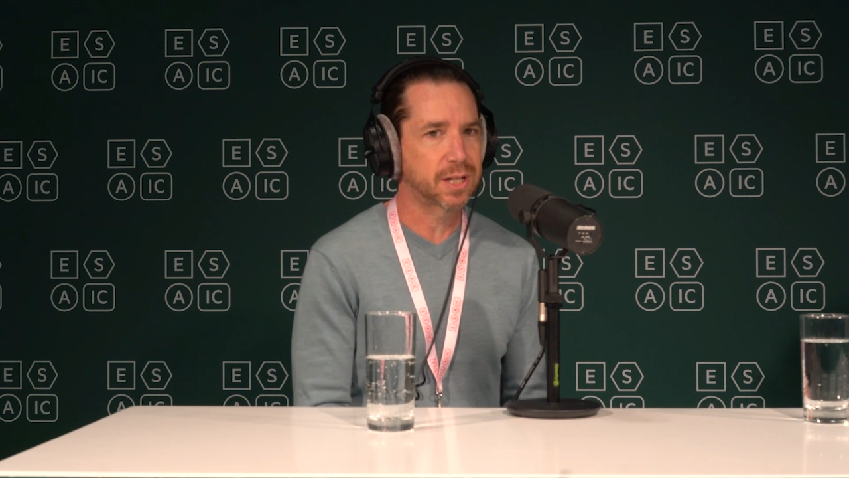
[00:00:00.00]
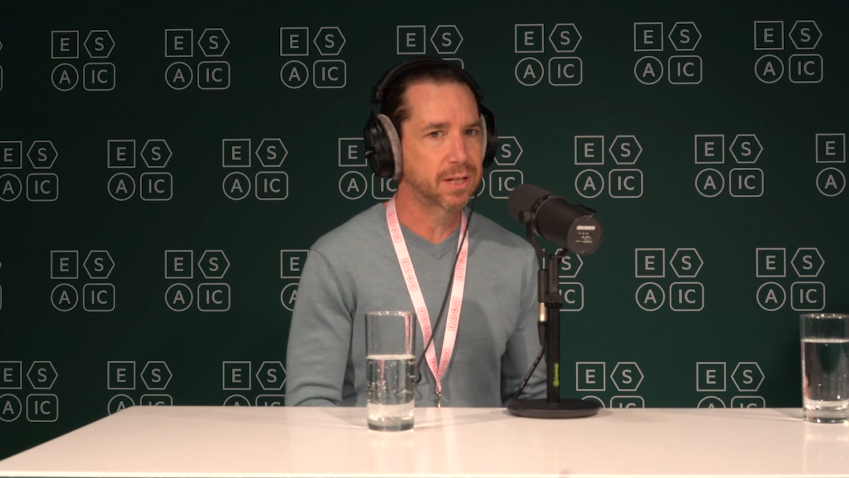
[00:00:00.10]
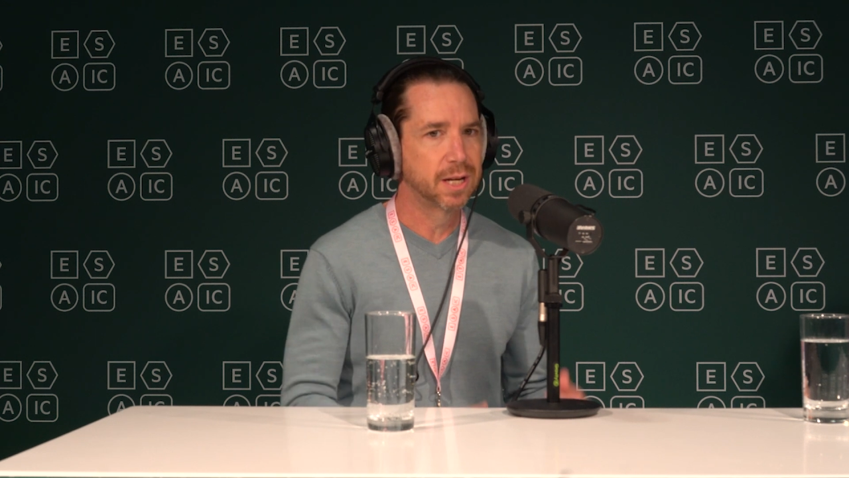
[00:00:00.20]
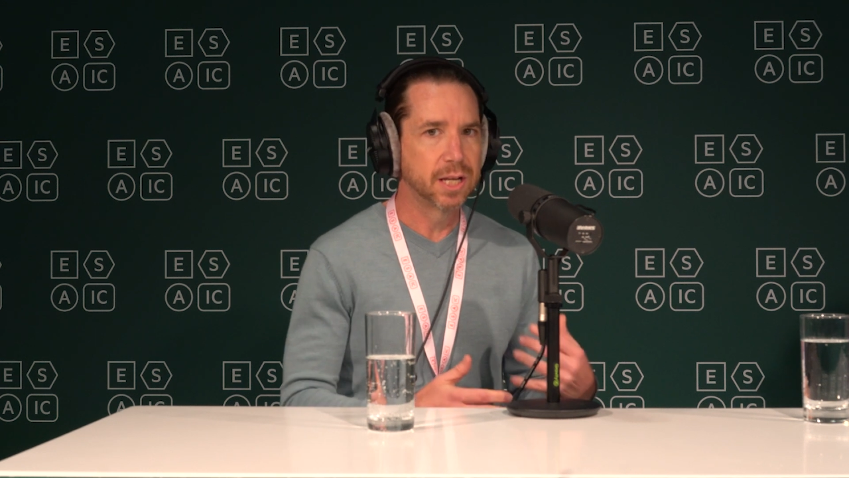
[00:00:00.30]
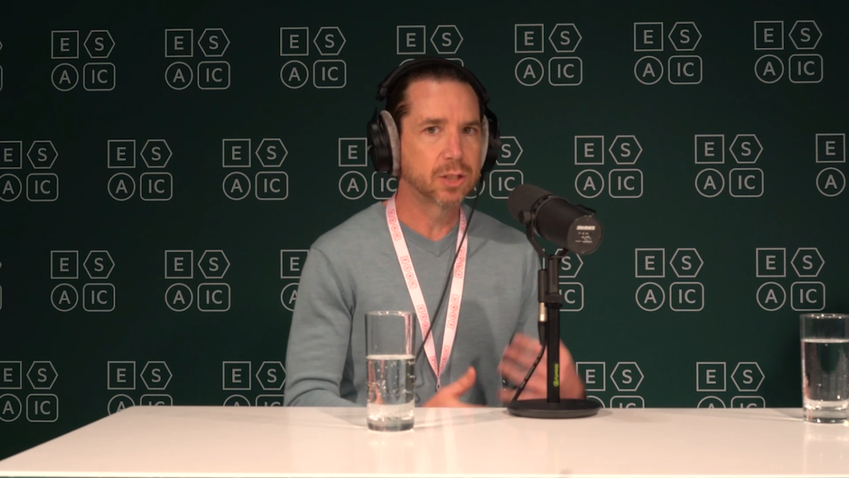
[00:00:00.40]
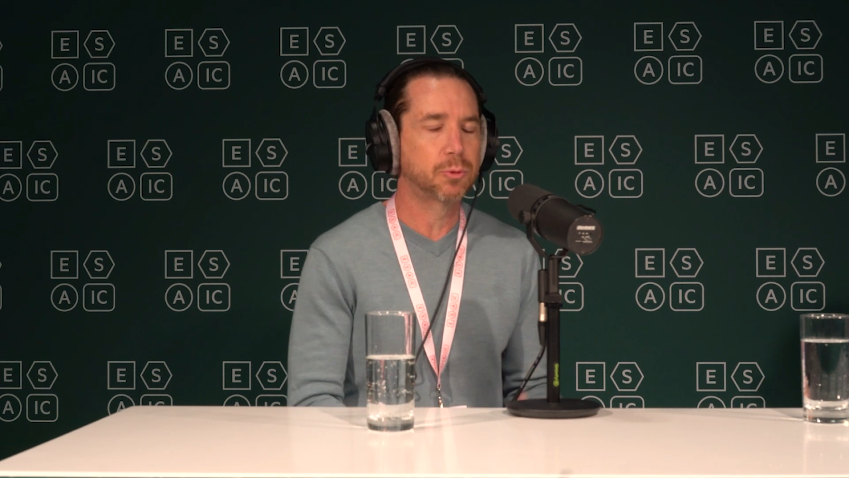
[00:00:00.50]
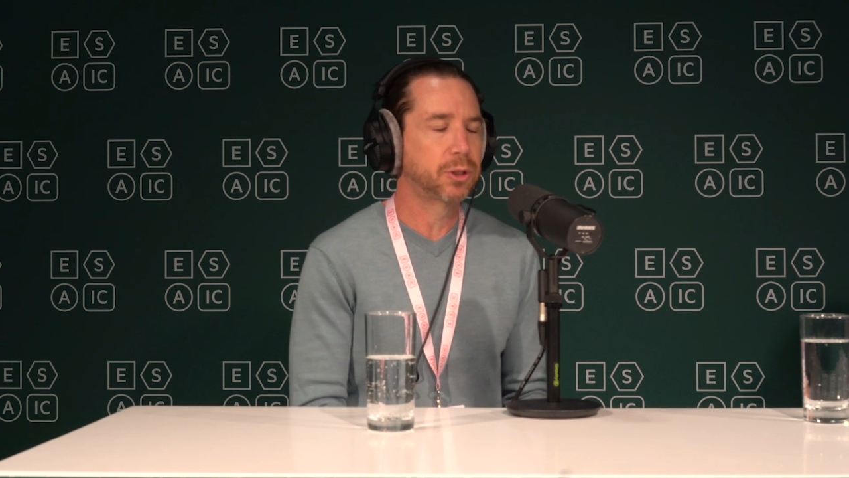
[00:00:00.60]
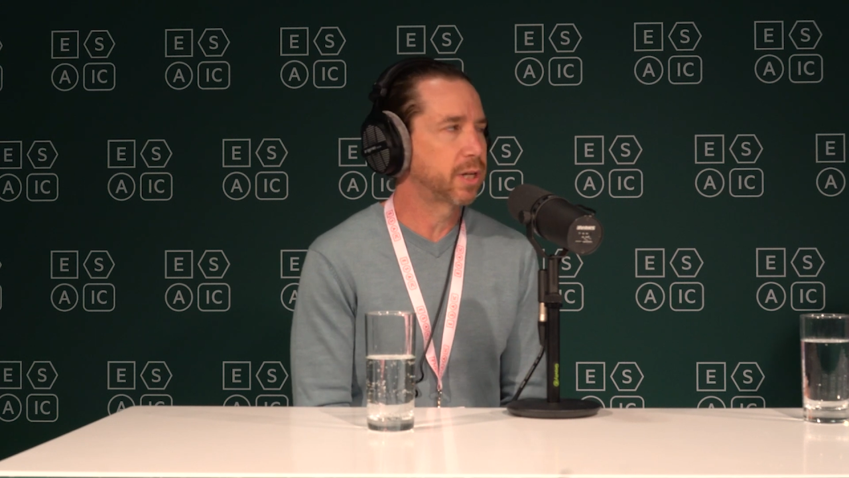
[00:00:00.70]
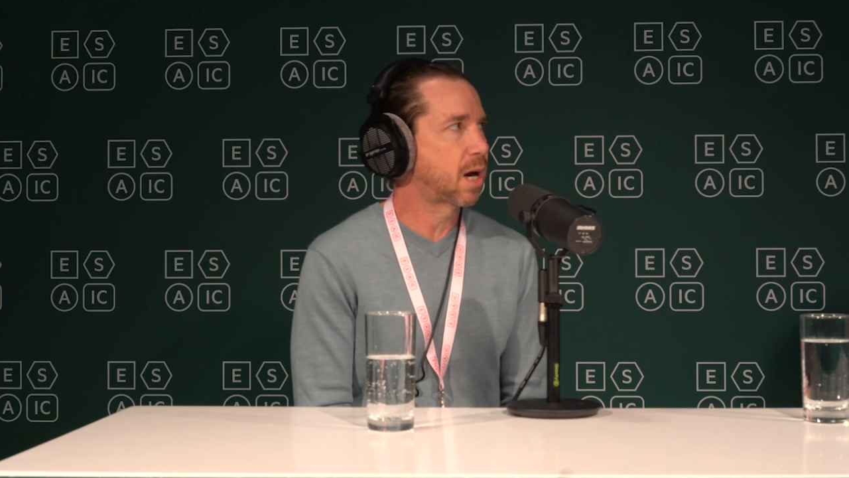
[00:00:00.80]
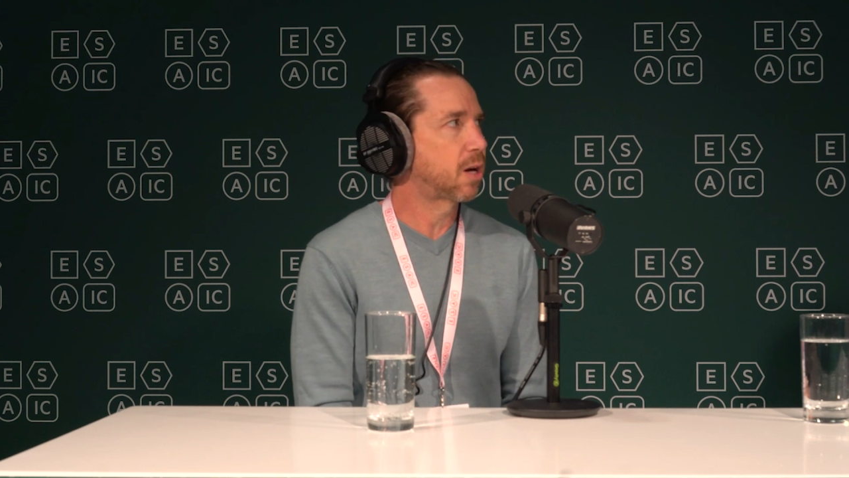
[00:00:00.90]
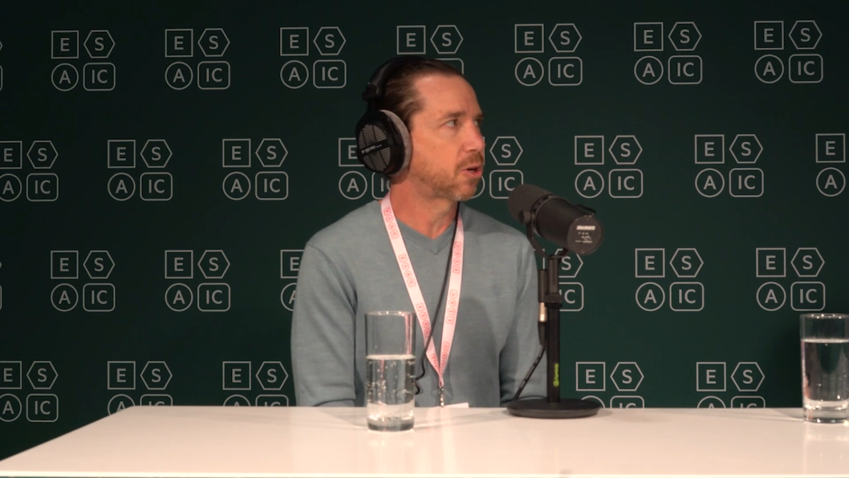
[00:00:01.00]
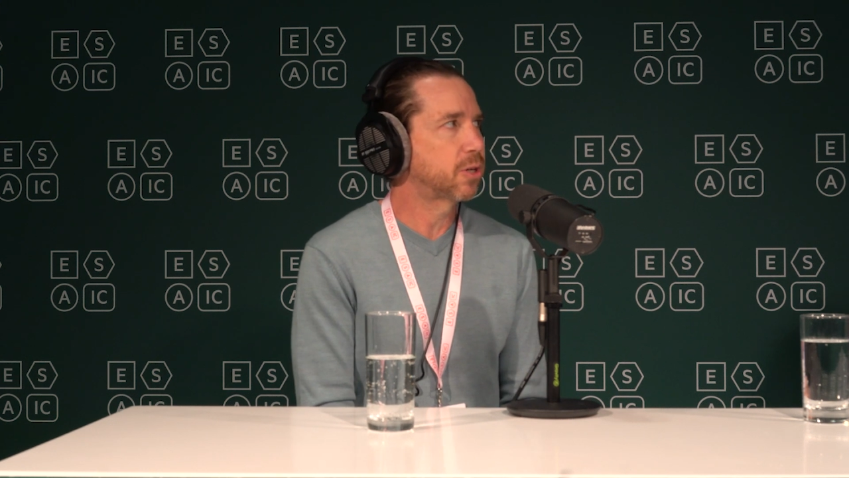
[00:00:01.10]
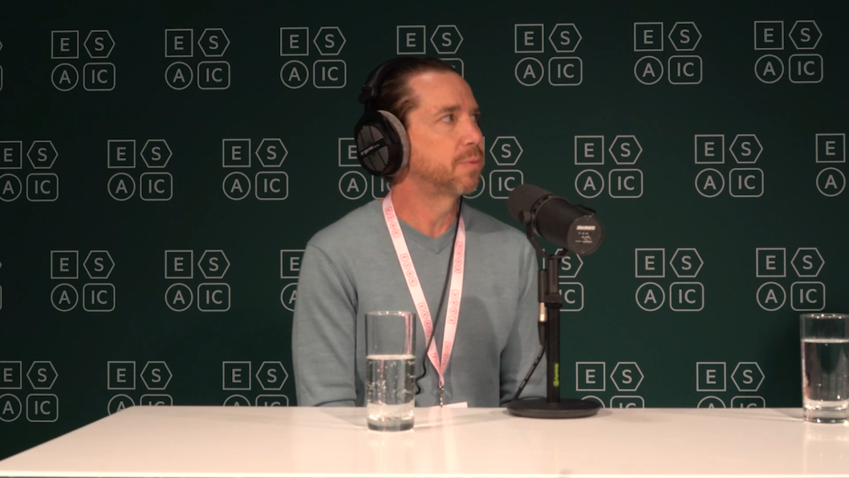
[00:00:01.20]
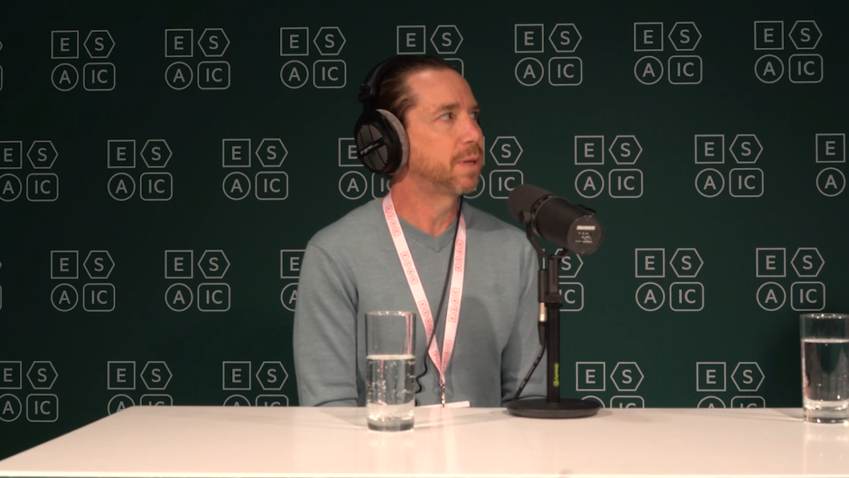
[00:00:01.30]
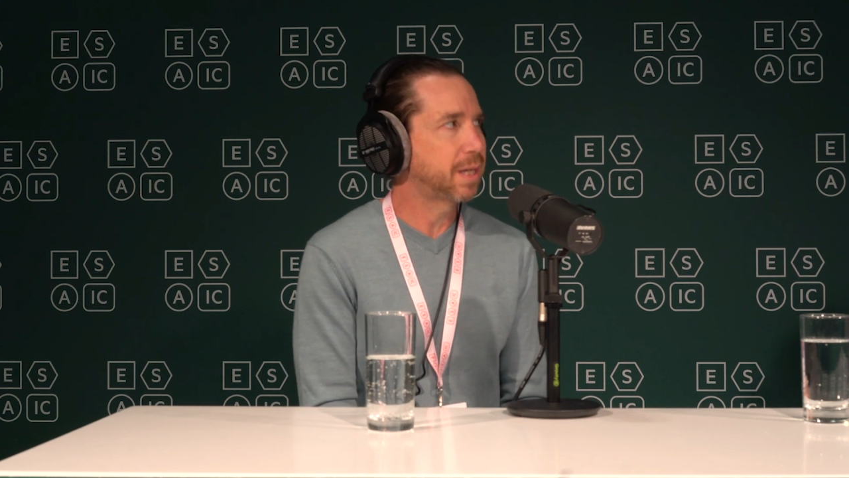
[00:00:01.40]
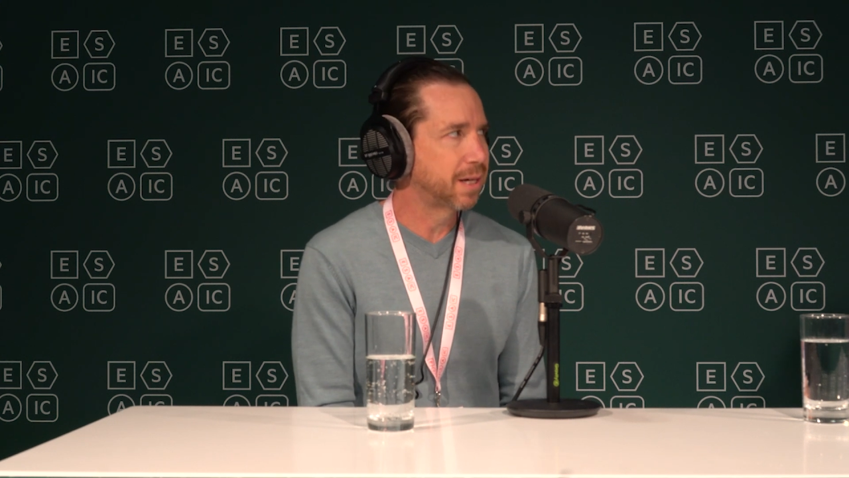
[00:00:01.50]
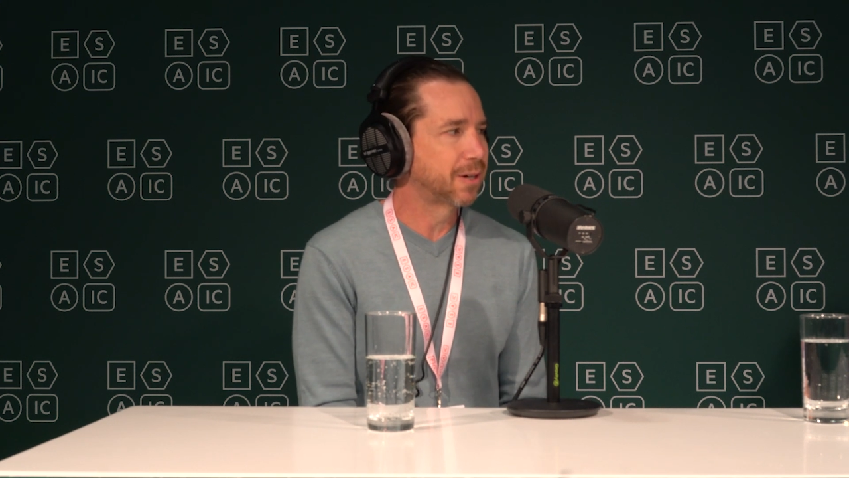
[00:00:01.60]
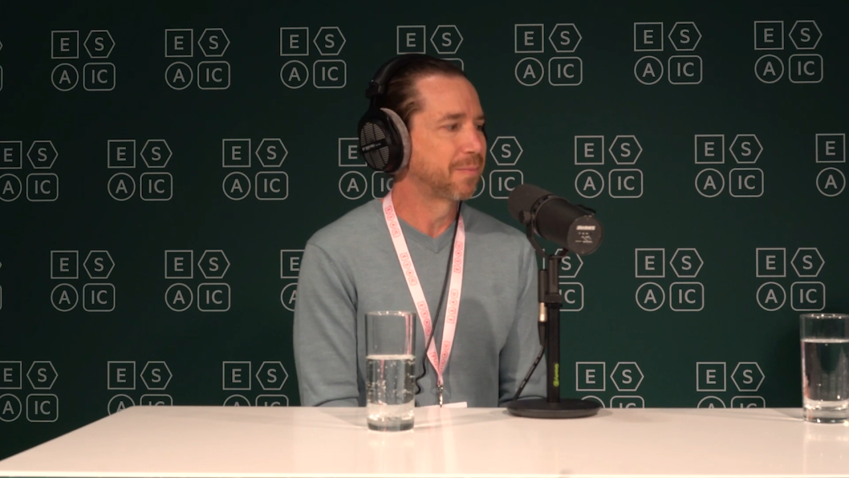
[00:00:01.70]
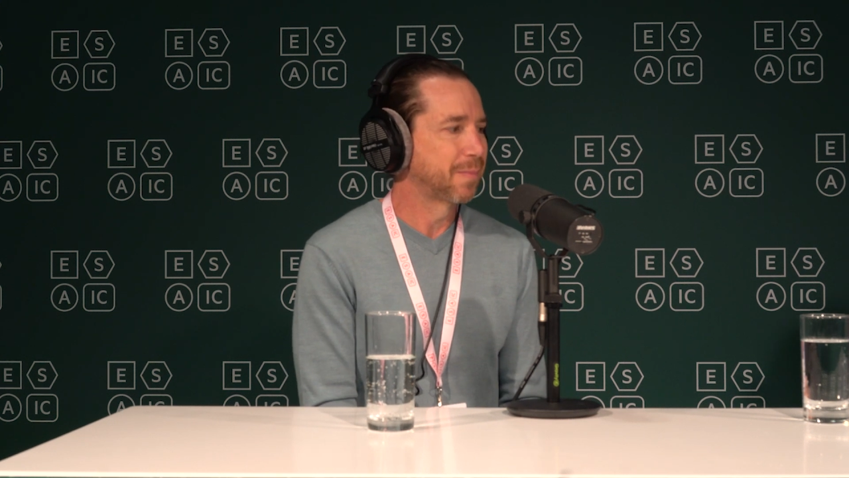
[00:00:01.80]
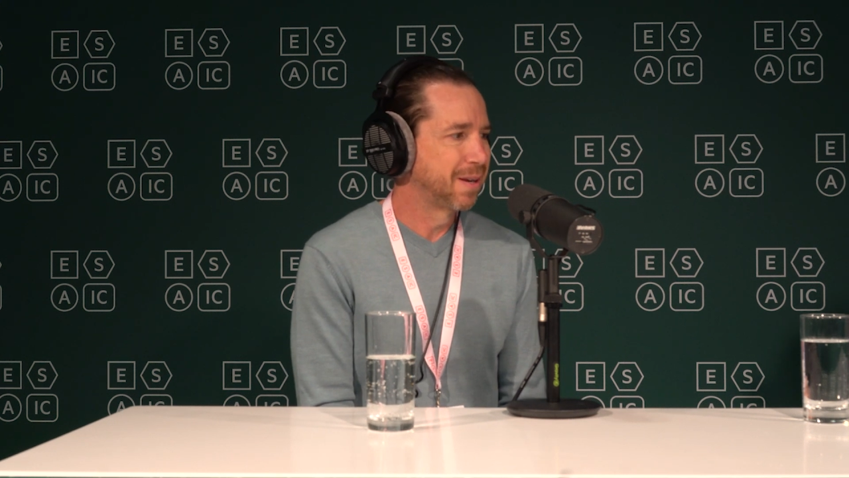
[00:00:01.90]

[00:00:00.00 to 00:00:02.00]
and it's really an honor to be here.